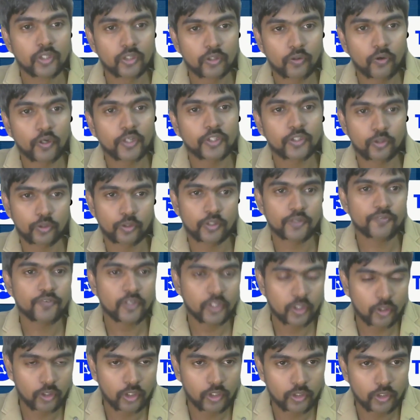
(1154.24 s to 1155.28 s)
going to do if
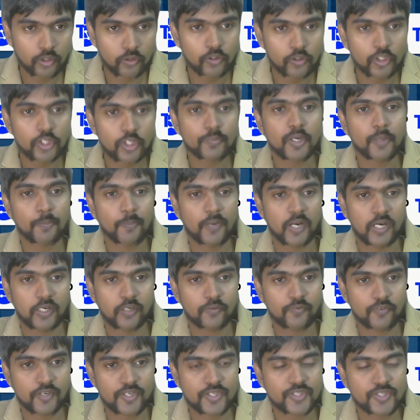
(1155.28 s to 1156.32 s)
at all you're going to be a part
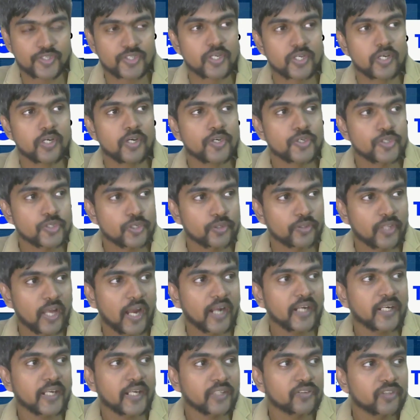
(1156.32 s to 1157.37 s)
of us. So
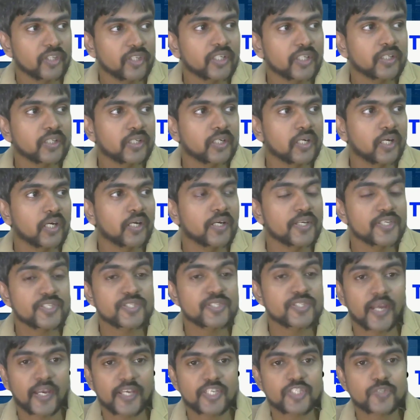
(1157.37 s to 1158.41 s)
that I think is
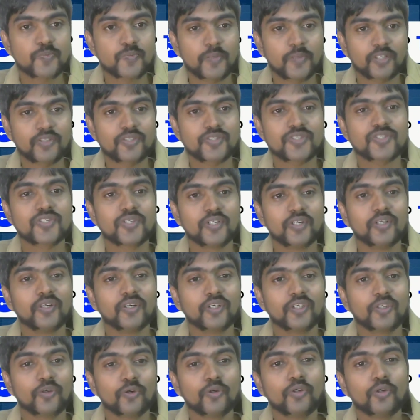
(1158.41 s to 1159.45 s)
nice, because
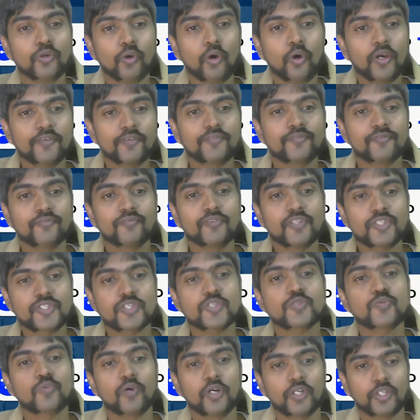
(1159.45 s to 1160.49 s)
you'd know if this
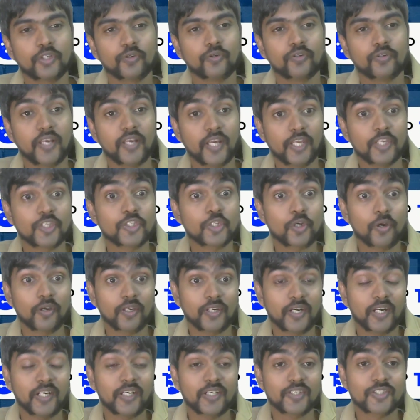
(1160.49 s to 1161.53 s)
is what you'd enjoy,
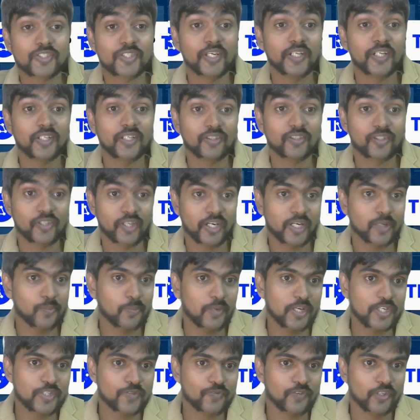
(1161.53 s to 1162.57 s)
right? Is DT the right
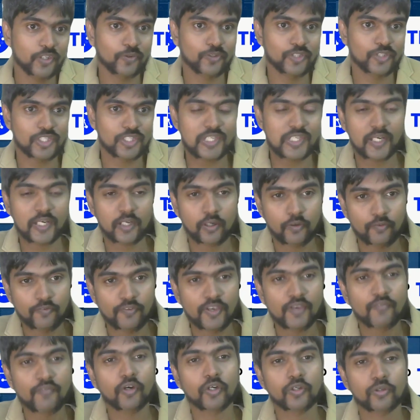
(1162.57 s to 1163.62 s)
place for you? Just like how
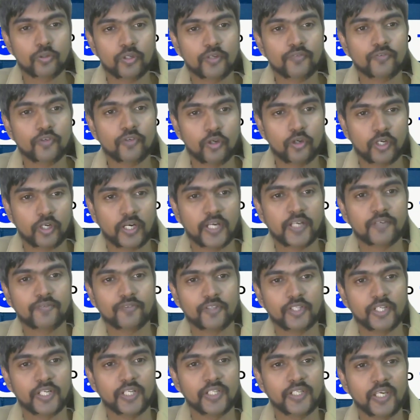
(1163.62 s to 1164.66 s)
we want to know if you're right
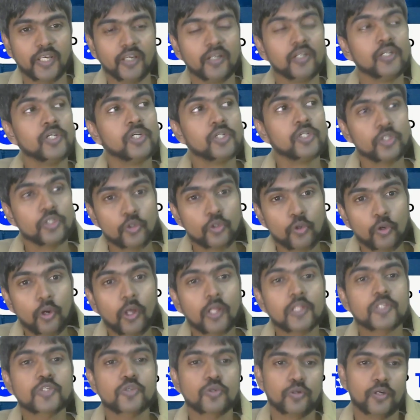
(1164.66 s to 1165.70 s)
for DT, you'll
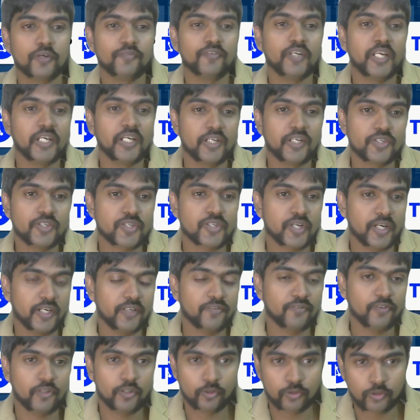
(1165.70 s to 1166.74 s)
also know if DT is right
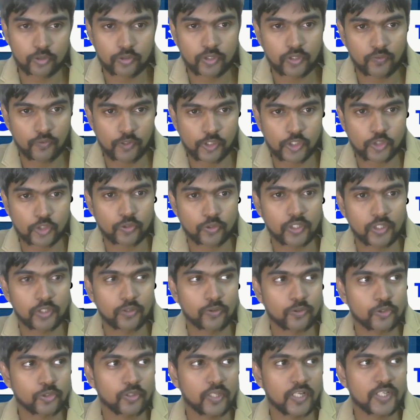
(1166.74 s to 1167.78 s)
for you through the virtual
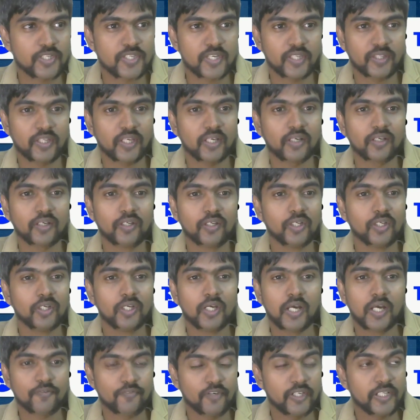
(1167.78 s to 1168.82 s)
tour. So that's, I think,
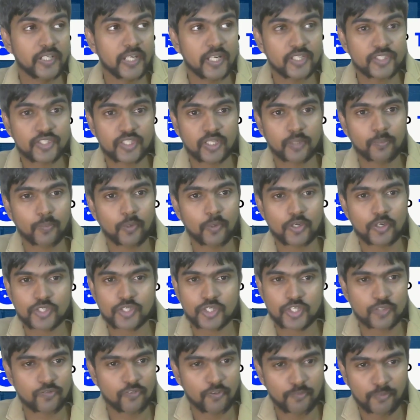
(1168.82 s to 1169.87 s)
a fantastic
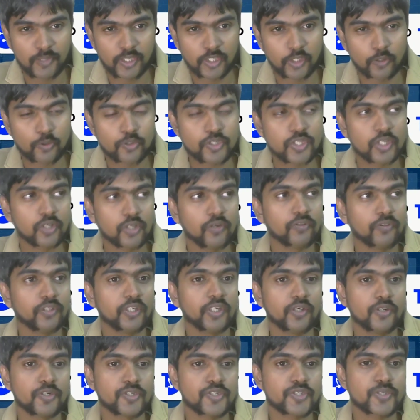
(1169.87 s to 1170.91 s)
process we've been using over the
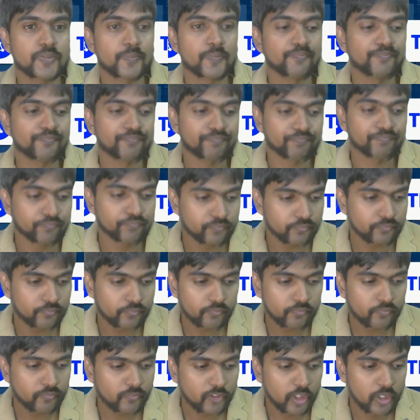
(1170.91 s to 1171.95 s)
years.
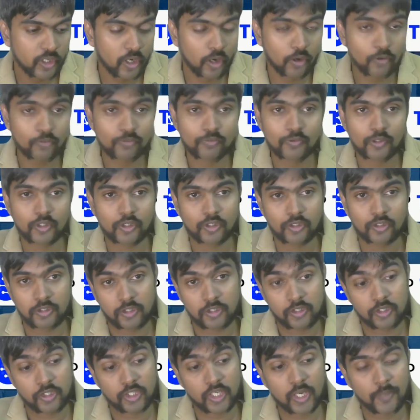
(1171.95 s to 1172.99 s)
Now,
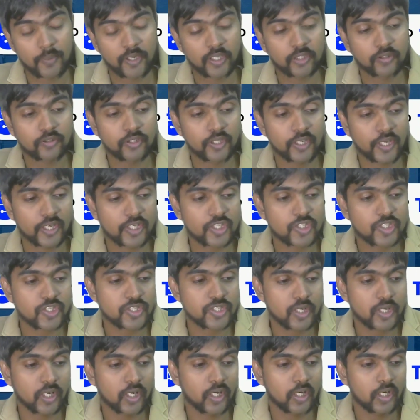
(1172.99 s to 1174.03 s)
coming to the
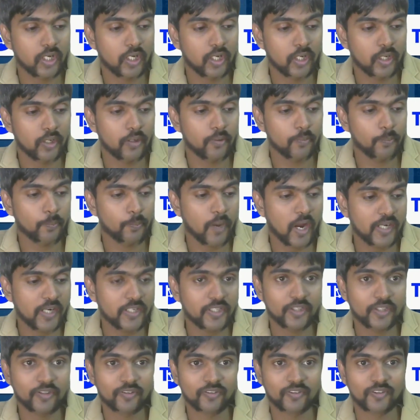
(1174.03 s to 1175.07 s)
next
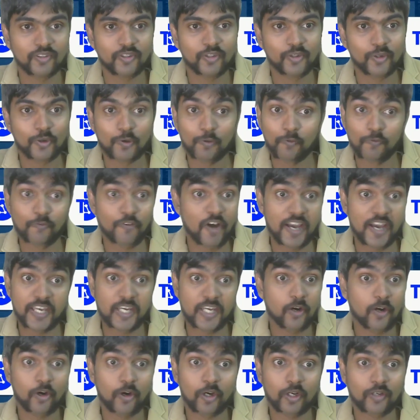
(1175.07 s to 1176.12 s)
part,
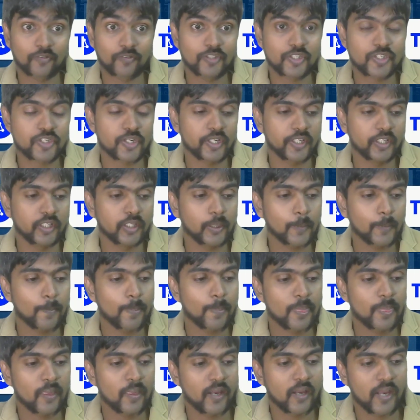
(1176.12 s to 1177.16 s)
why all of this rigor?
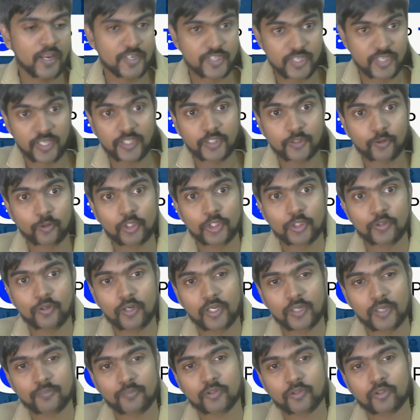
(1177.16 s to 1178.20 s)
As I told you,
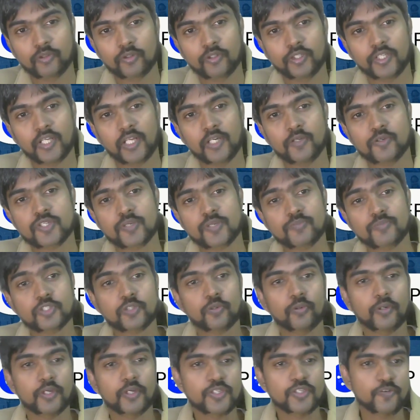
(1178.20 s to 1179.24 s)
I'm going to tell you some
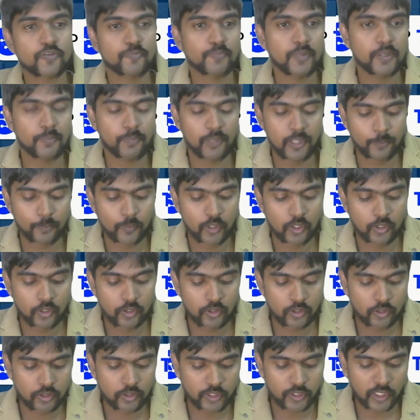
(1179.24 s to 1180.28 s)
stories of people.
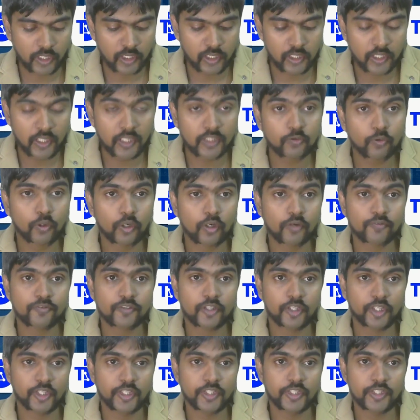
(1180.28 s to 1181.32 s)
Ranganath, one of
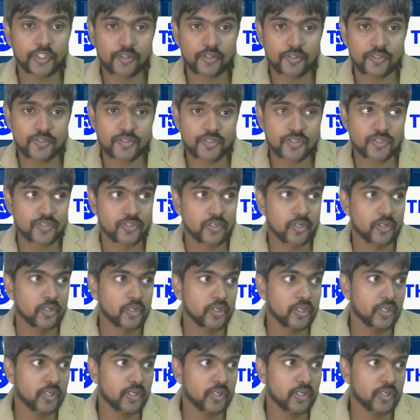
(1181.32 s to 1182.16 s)
our interns,